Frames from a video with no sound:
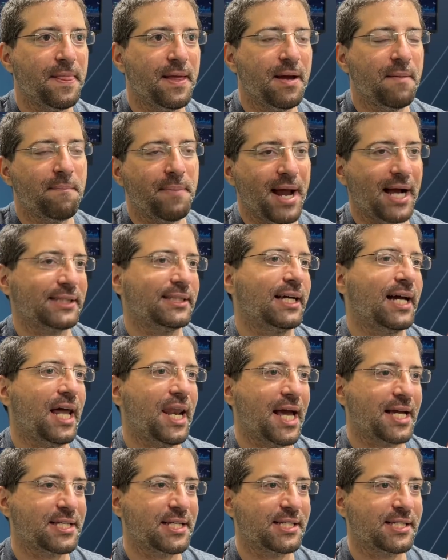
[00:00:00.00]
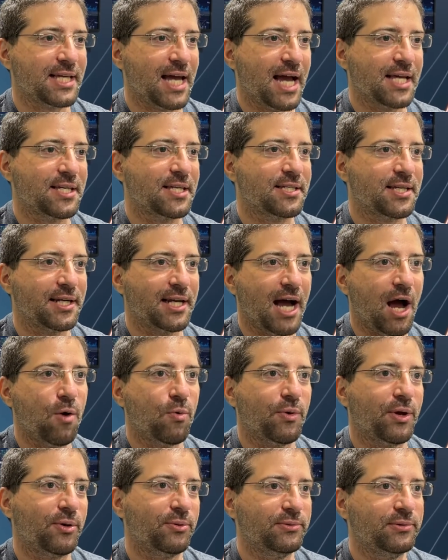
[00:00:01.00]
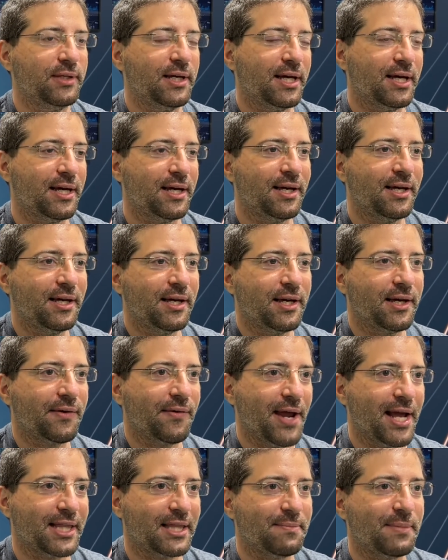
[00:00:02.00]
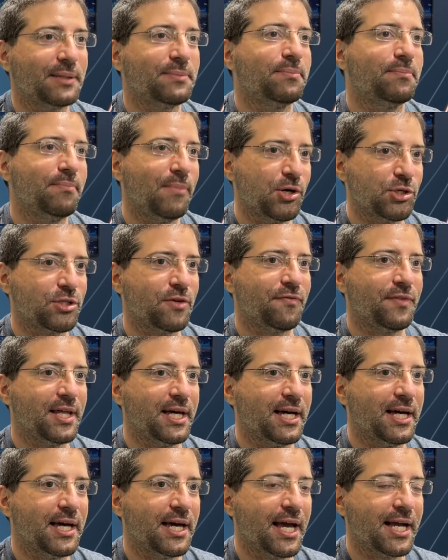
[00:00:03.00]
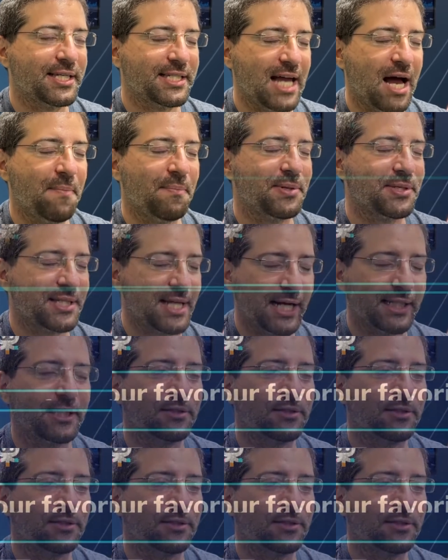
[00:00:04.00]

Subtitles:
practical exercises and how we could create them. But most of the examples started